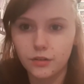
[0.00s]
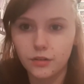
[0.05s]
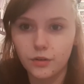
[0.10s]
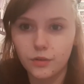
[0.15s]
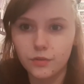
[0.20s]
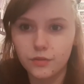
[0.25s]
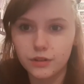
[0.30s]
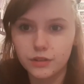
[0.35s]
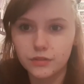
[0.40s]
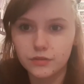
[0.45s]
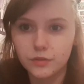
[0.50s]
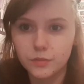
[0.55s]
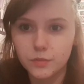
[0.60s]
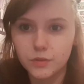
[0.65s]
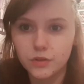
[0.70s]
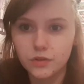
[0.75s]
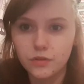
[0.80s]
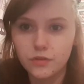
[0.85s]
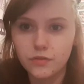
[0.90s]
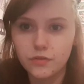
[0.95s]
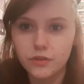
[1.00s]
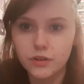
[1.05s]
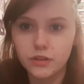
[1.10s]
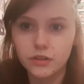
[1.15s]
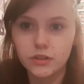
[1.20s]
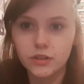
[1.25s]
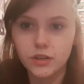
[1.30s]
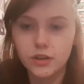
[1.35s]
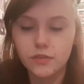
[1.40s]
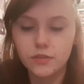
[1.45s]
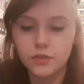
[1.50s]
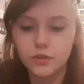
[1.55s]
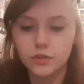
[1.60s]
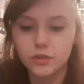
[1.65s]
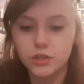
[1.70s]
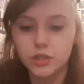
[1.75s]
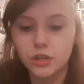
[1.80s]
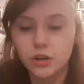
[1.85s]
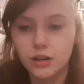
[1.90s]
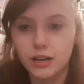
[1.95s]
ovaries removed and stuff, so
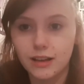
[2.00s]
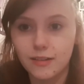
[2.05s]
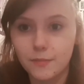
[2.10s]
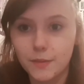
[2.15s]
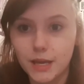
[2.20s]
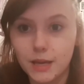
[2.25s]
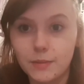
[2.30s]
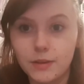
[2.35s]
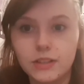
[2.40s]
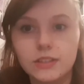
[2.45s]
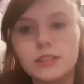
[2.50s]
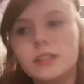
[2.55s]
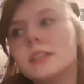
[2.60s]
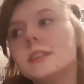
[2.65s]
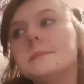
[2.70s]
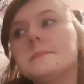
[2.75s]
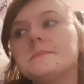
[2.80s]
she can't have babies.